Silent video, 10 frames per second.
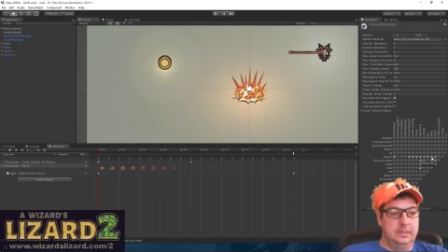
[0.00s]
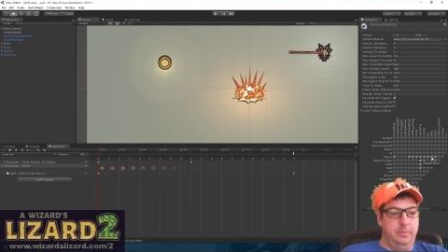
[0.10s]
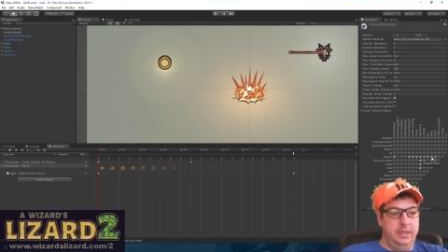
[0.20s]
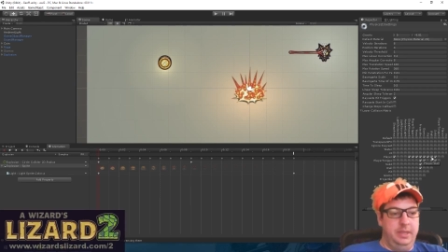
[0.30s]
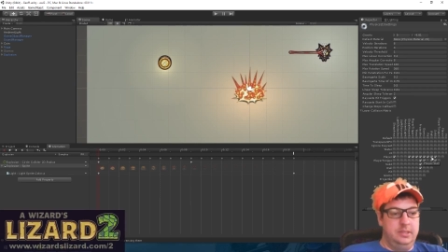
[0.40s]

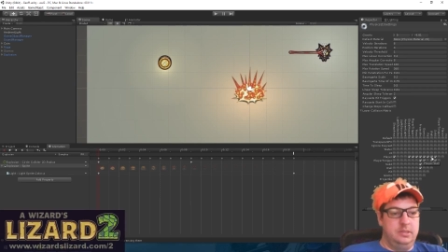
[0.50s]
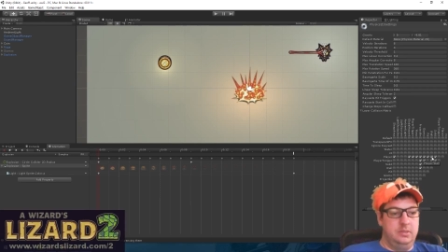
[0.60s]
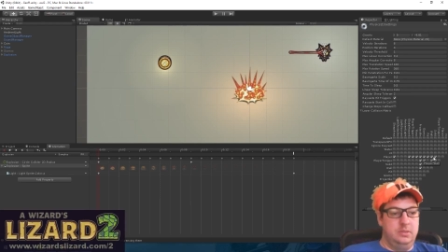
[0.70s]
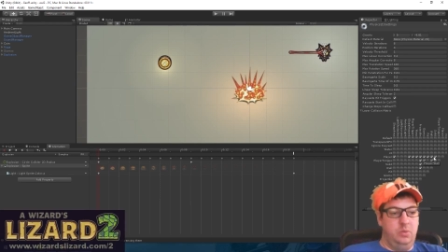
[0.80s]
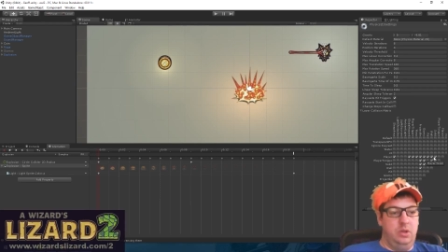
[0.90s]

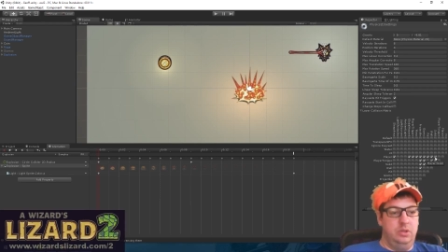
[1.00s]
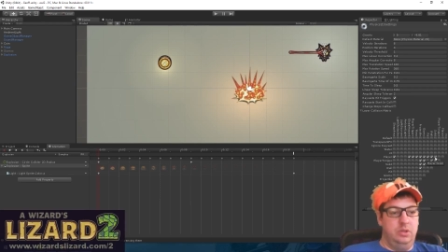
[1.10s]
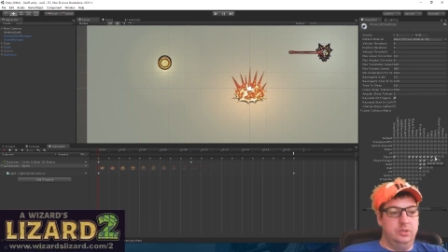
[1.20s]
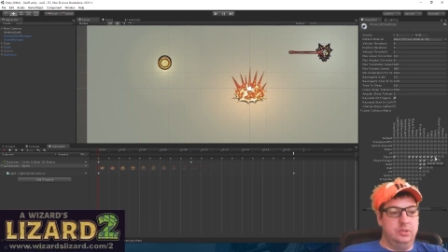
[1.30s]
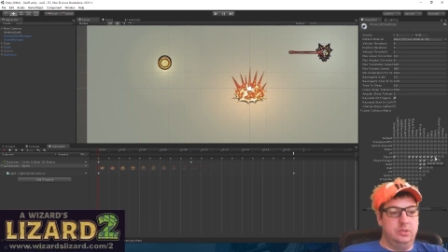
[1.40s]
pits,
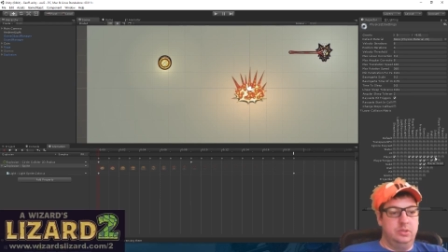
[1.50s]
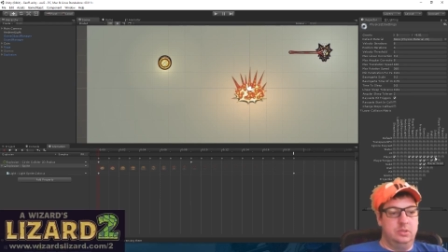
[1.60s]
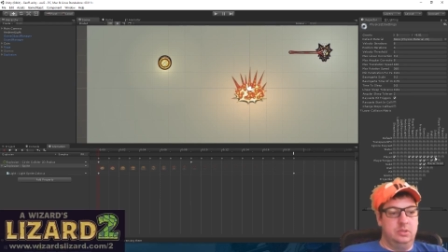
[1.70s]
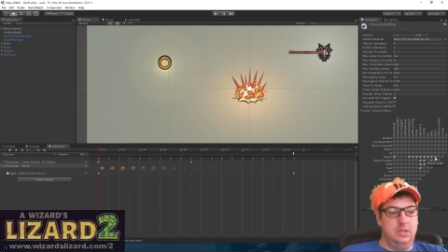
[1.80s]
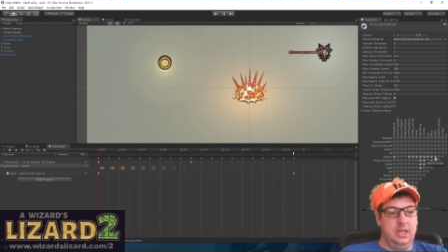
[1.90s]

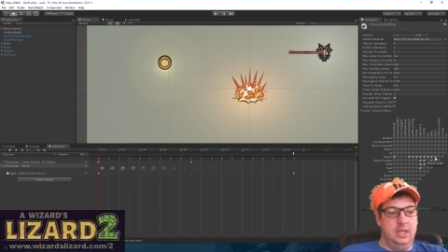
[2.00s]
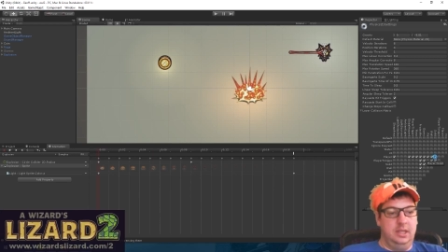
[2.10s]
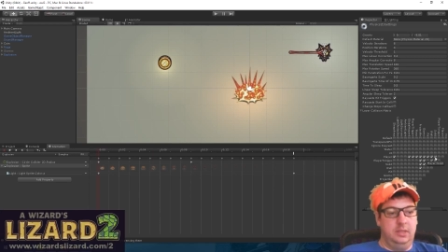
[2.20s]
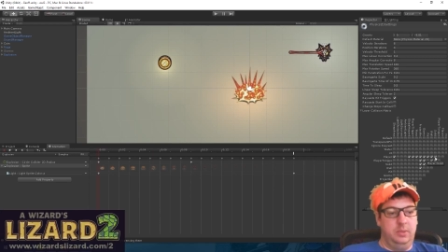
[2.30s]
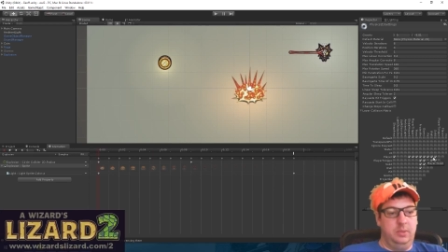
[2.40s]
walls, anything
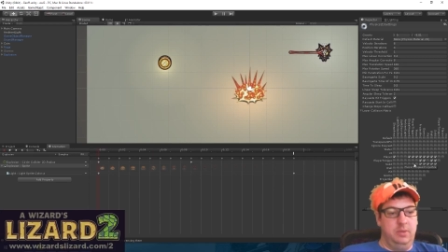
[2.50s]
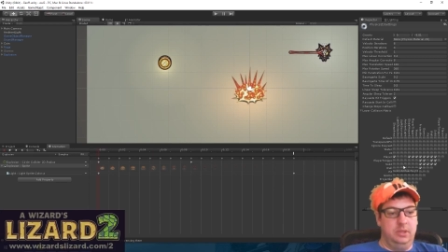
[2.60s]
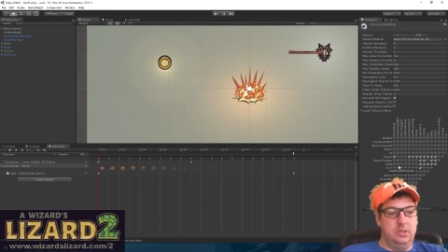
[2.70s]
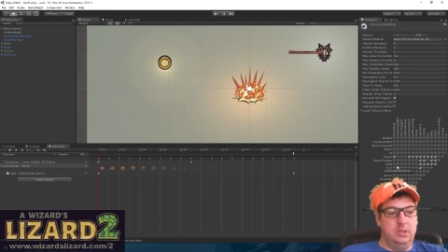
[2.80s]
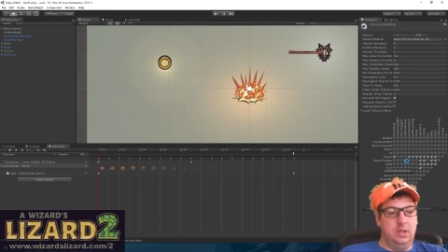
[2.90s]
that we marked
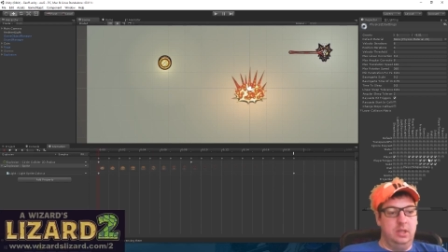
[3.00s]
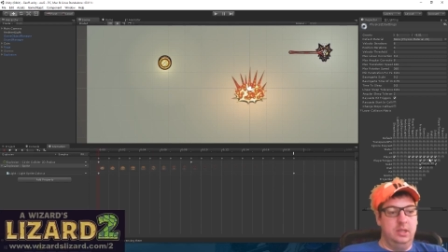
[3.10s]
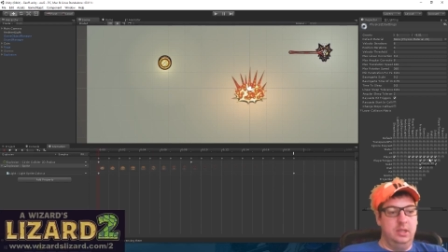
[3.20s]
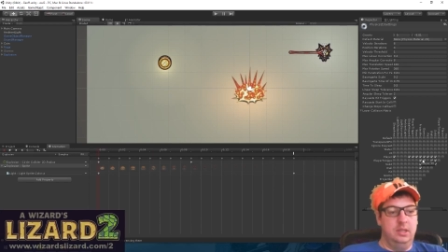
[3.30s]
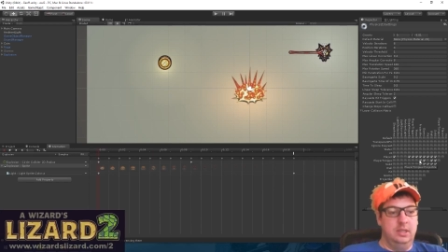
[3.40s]
as solid.